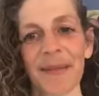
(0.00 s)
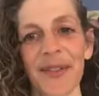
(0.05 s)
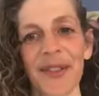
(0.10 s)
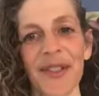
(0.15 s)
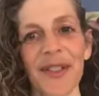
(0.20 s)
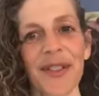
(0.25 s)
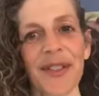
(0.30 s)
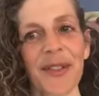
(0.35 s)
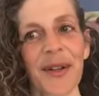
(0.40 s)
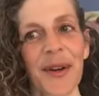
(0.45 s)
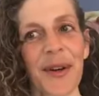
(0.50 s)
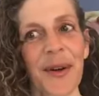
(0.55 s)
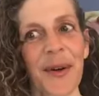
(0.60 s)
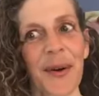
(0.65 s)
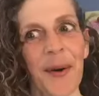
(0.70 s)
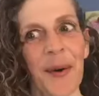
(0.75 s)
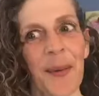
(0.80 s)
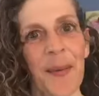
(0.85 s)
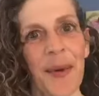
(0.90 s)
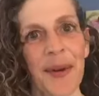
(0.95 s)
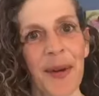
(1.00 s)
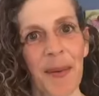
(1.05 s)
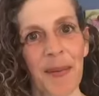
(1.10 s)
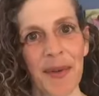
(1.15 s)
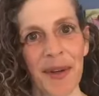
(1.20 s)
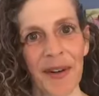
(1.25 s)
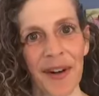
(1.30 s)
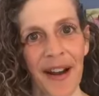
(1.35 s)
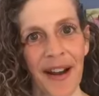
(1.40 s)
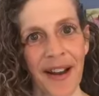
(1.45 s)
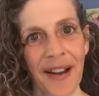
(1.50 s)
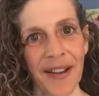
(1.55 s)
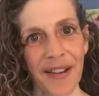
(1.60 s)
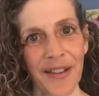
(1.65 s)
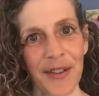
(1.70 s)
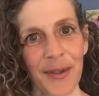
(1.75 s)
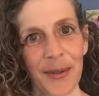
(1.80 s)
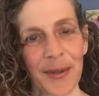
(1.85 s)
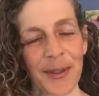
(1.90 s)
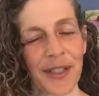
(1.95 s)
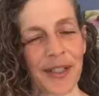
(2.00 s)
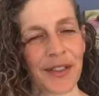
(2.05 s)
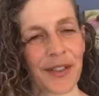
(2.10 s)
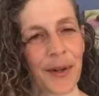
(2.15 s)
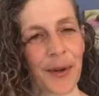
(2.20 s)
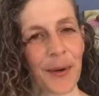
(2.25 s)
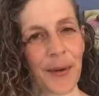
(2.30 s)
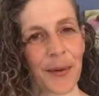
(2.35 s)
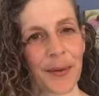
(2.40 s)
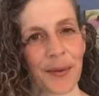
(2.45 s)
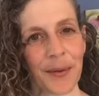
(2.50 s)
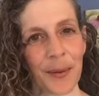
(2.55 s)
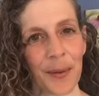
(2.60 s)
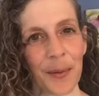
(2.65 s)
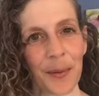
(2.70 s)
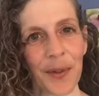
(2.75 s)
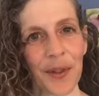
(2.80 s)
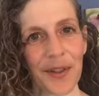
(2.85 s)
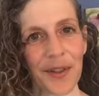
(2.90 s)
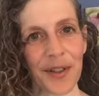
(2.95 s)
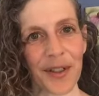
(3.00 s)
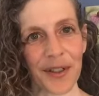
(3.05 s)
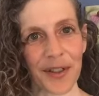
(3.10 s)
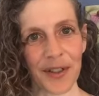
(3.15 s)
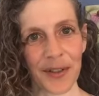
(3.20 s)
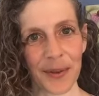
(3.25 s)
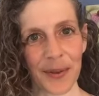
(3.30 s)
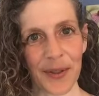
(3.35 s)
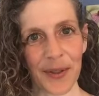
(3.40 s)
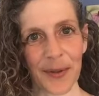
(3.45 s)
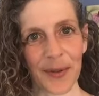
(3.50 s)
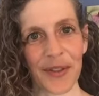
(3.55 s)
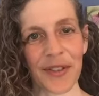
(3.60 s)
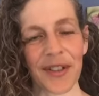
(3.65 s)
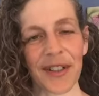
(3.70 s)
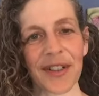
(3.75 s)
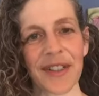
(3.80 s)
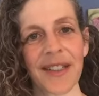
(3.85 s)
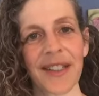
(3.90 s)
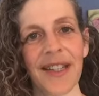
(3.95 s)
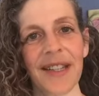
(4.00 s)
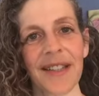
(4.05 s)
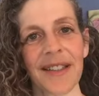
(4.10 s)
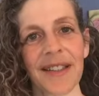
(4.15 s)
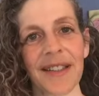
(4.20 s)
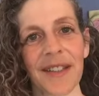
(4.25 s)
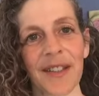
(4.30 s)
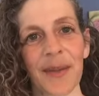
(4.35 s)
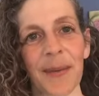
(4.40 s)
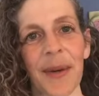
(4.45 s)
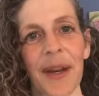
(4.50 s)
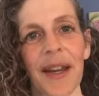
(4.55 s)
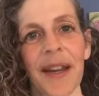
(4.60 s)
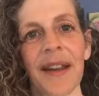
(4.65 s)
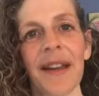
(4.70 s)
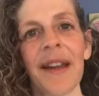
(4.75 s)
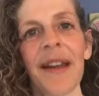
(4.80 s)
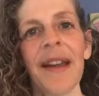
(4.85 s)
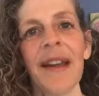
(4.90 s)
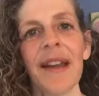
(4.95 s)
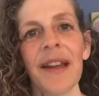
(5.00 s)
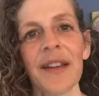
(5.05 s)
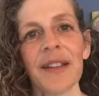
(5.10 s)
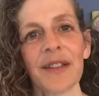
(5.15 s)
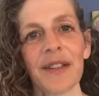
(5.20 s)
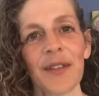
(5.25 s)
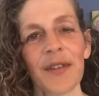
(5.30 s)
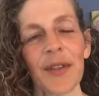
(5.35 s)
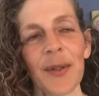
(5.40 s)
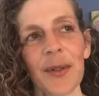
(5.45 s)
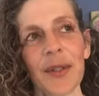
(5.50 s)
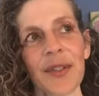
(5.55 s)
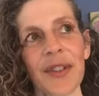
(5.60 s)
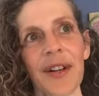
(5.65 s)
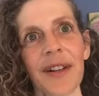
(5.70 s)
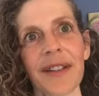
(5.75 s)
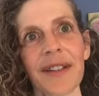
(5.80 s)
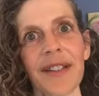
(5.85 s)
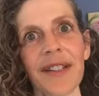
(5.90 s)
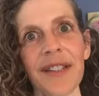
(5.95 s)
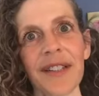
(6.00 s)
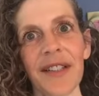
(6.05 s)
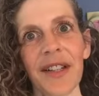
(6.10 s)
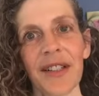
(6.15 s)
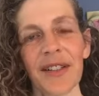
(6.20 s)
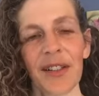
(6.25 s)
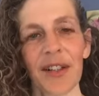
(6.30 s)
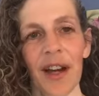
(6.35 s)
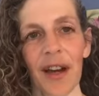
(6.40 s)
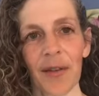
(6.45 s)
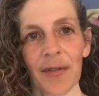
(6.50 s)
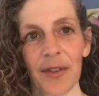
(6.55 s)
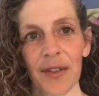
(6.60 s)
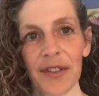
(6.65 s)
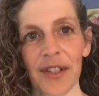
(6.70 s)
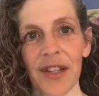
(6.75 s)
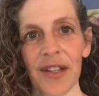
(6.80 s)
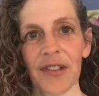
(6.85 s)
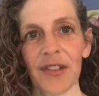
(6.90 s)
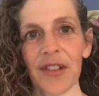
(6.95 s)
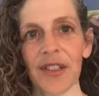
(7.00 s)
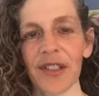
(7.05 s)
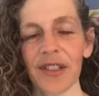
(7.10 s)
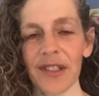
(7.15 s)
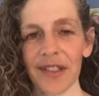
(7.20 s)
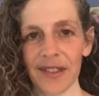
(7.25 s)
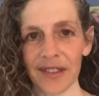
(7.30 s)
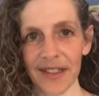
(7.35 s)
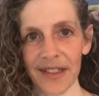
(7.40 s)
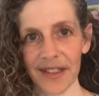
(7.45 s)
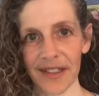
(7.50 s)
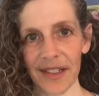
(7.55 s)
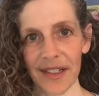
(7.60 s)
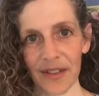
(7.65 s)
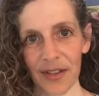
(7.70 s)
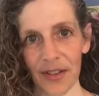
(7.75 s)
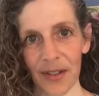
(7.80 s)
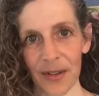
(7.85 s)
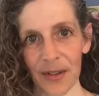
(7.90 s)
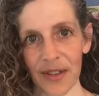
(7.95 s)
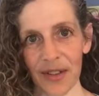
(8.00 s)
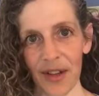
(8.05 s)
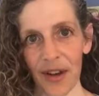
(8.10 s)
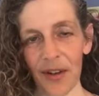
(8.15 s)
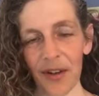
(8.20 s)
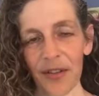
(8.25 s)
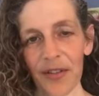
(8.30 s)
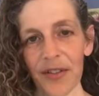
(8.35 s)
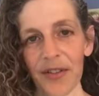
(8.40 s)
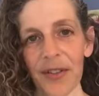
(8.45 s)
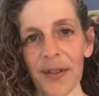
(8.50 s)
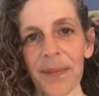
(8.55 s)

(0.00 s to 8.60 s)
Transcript: just open up your eyes to it. It's a whole new world when you start seeing it in this way. So if you start listening to conversations and listening to yourself,